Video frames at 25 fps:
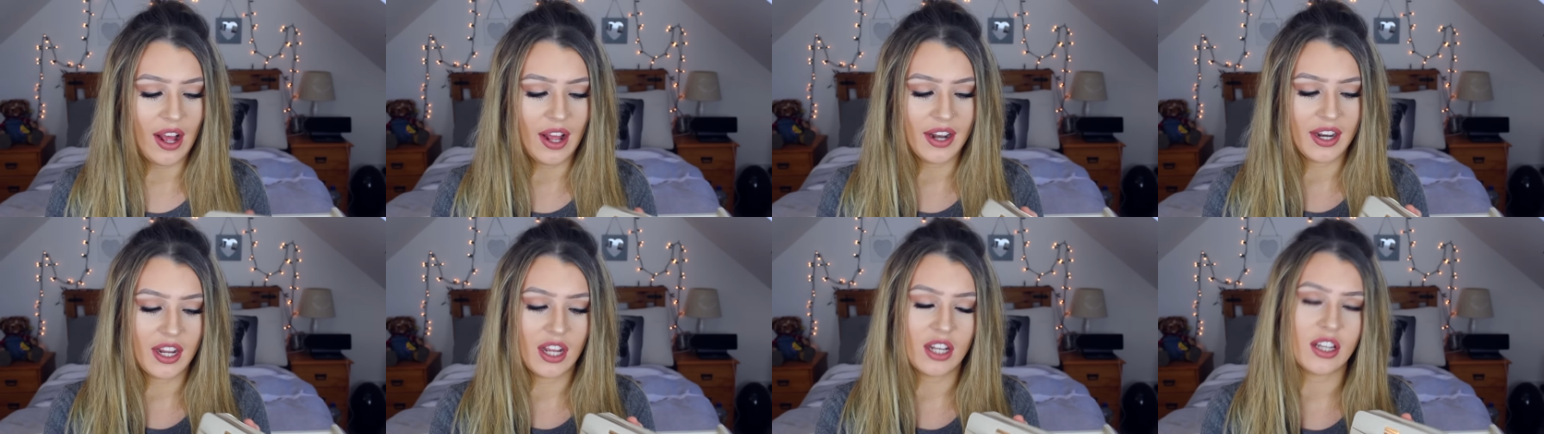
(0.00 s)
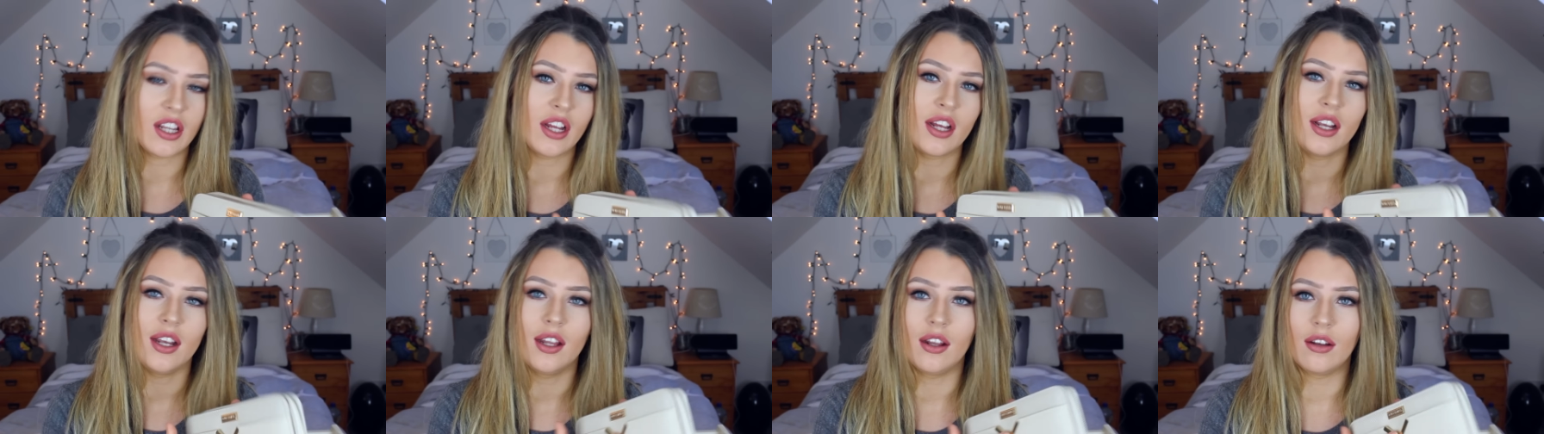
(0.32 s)
and
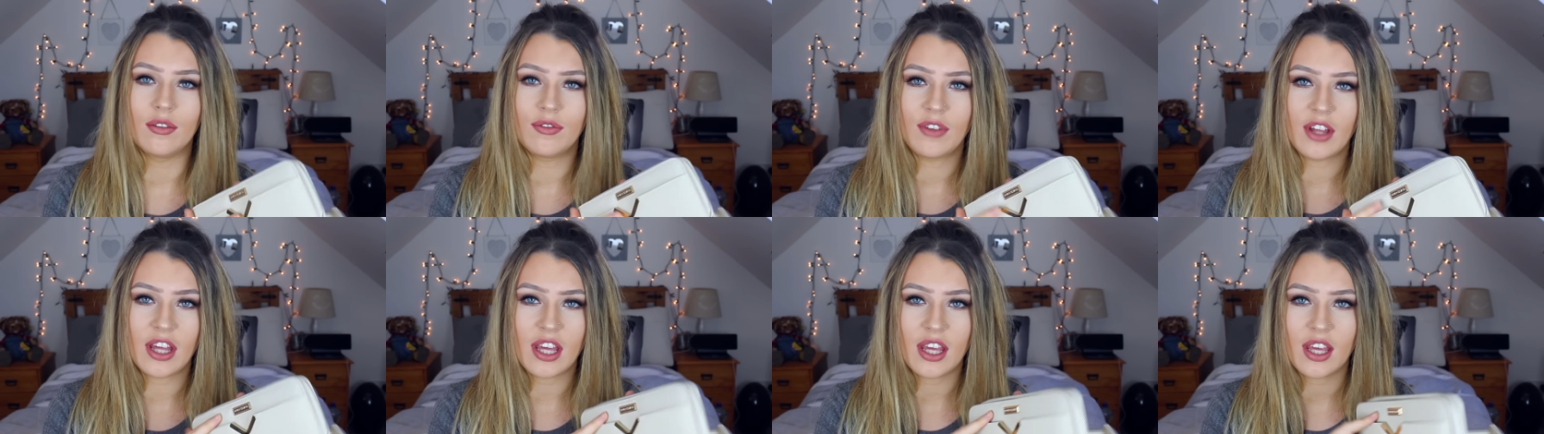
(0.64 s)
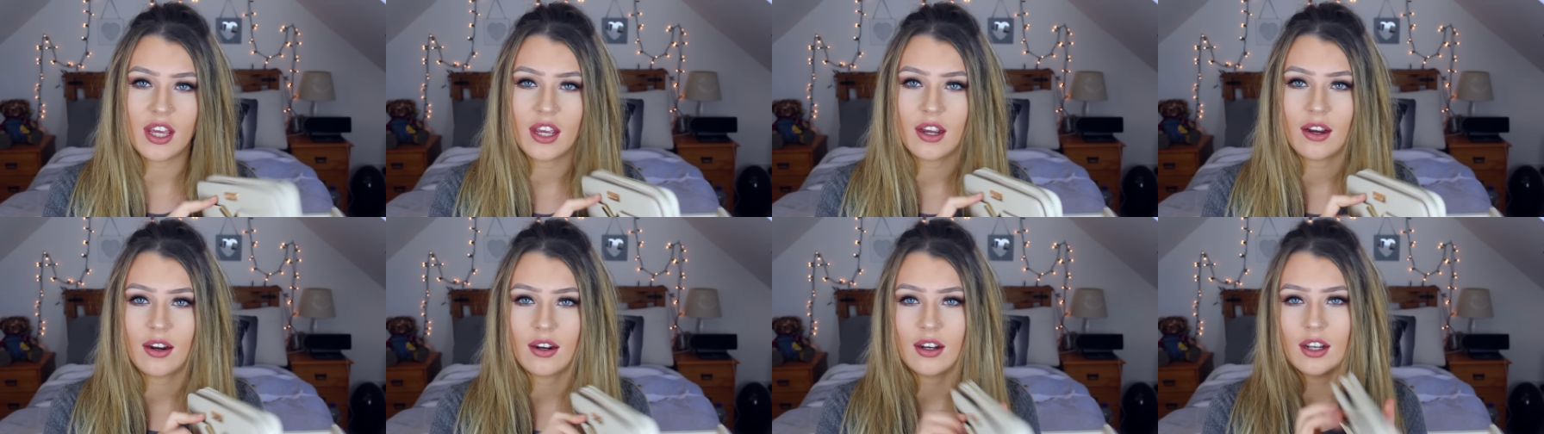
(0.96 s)
has like a little V
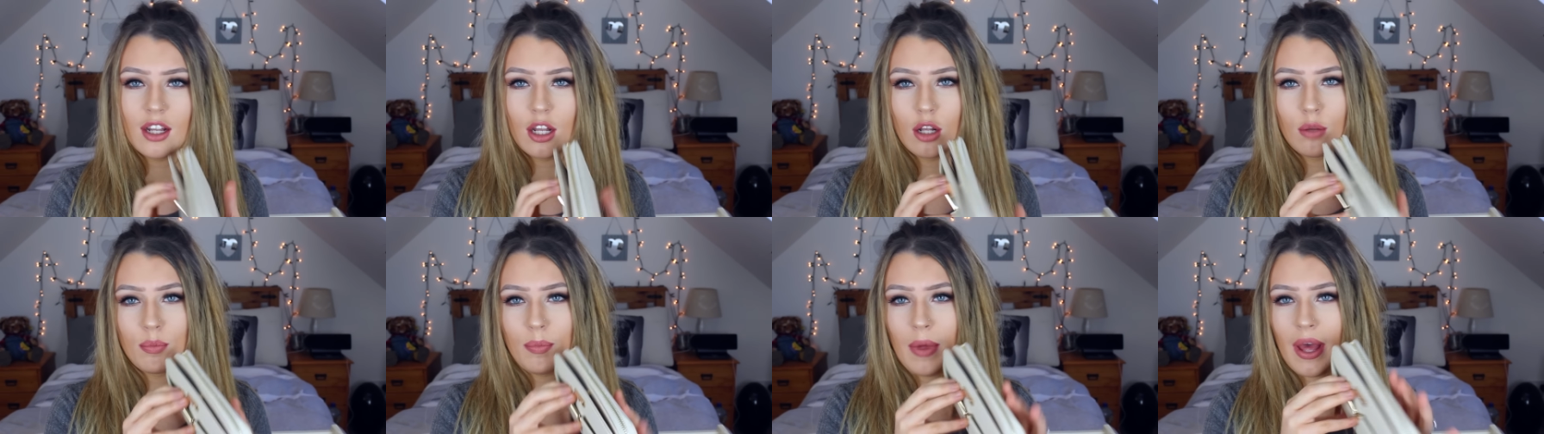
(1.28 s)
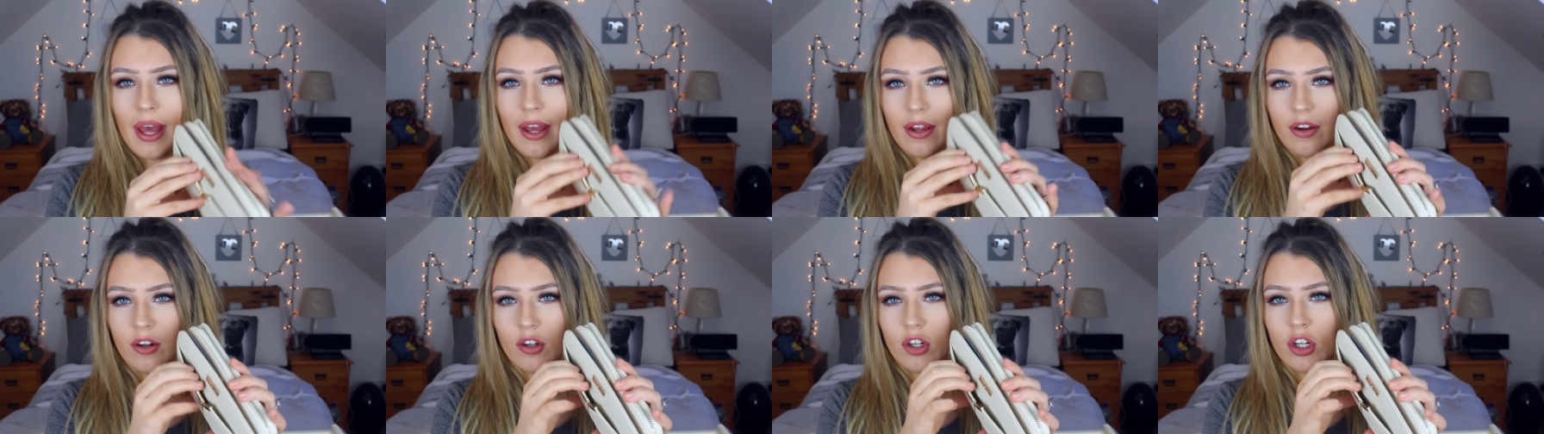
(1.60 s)
here and a little
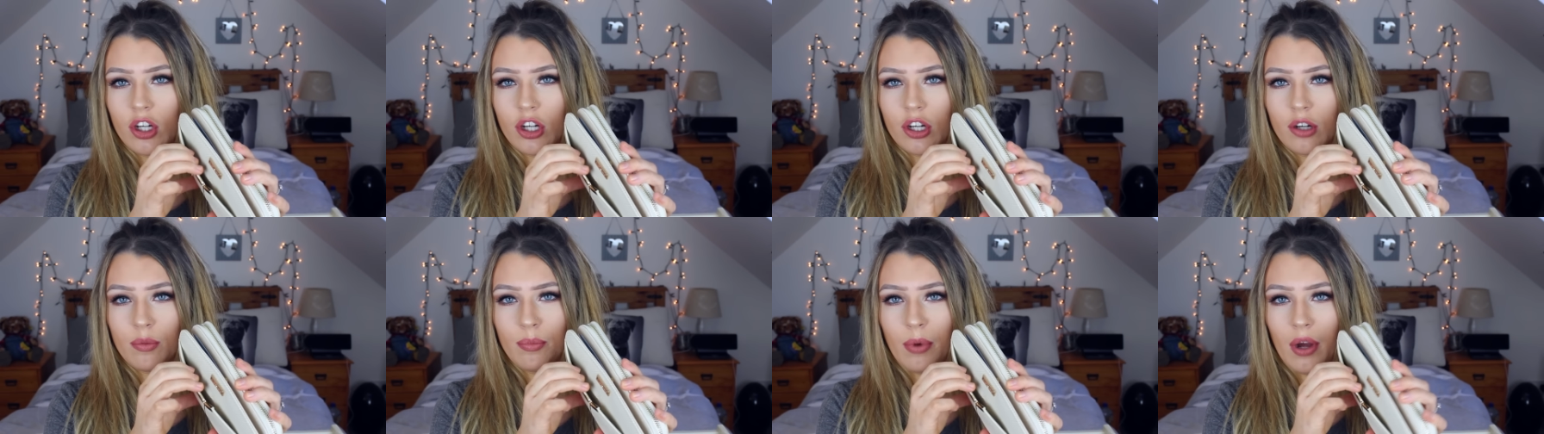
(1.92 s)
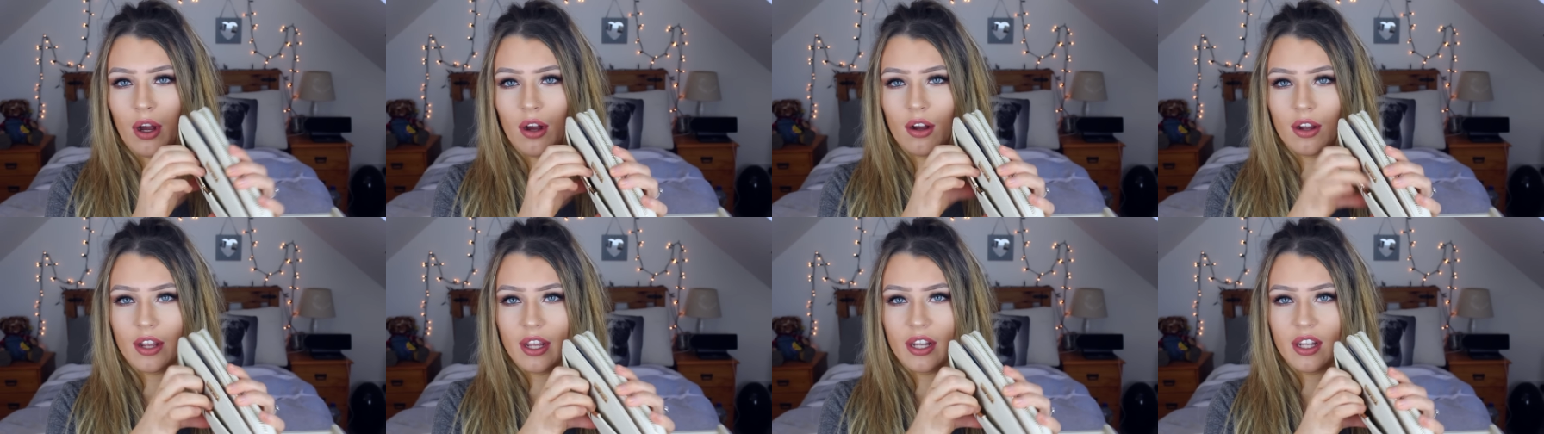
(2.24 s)
pouch
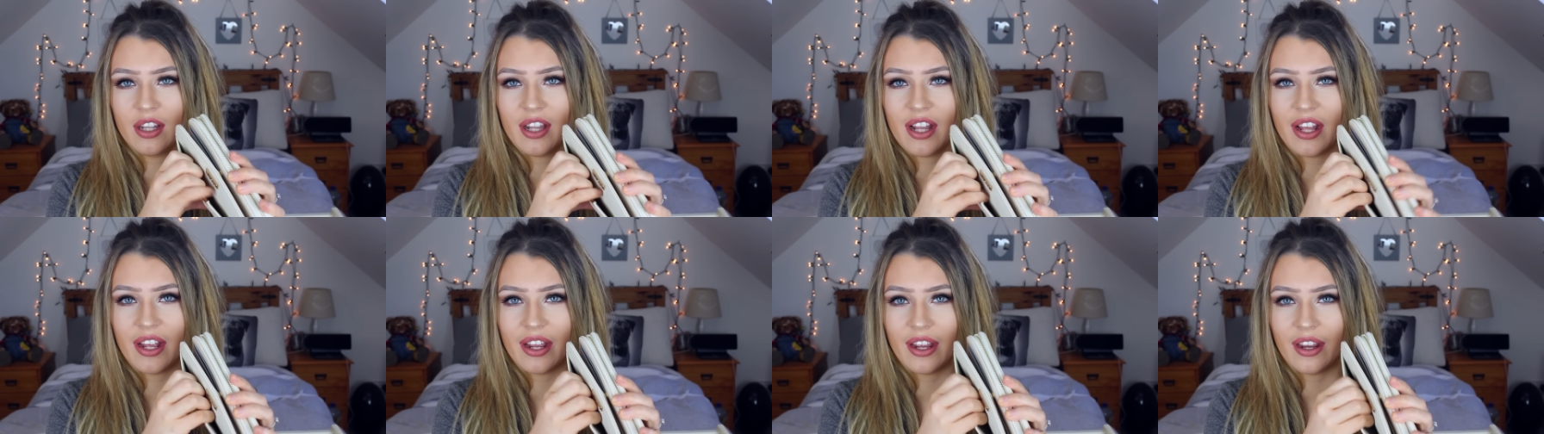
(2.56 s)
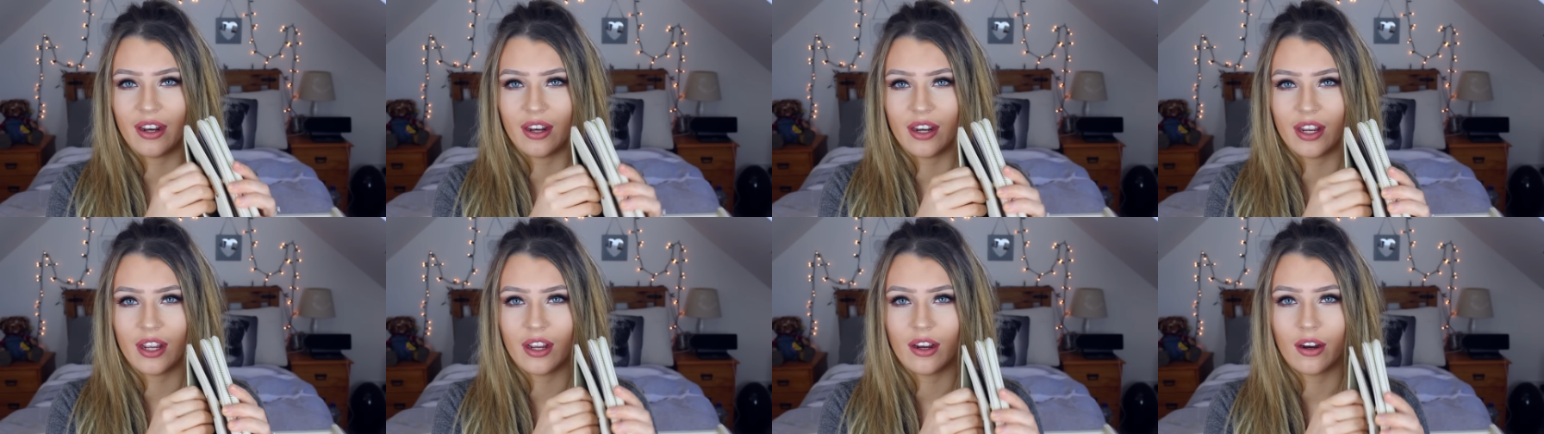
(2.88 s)
pocket thing
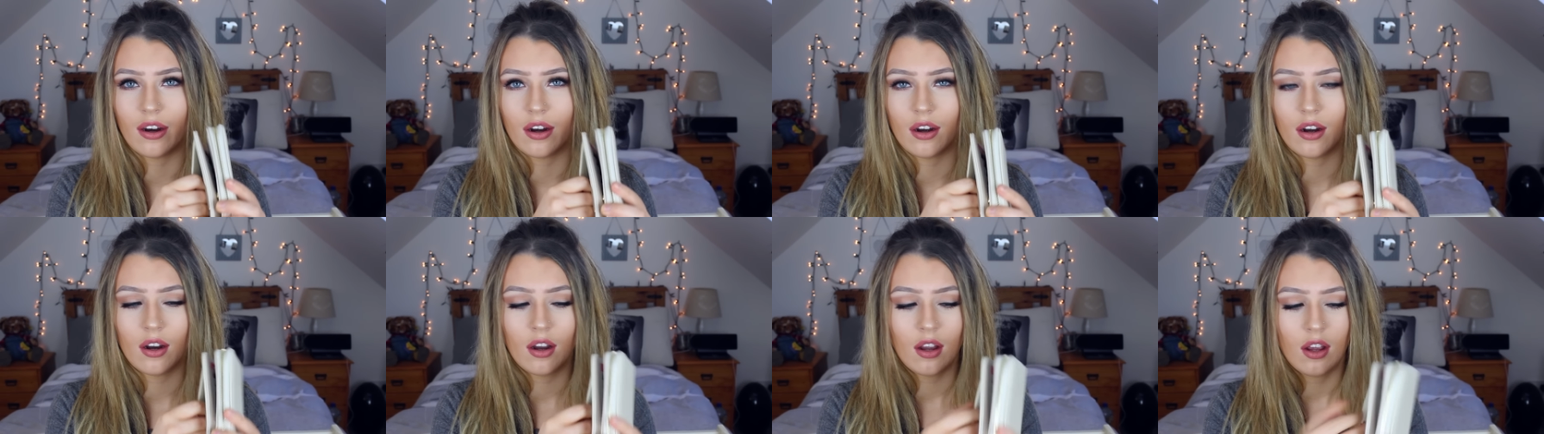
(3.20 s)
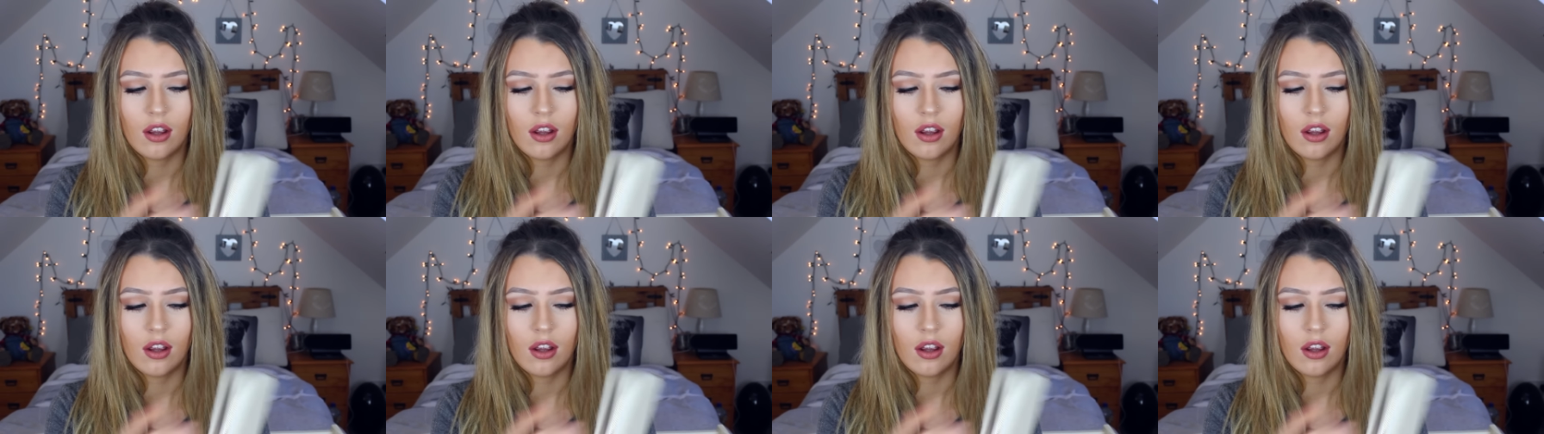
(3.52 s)
in here.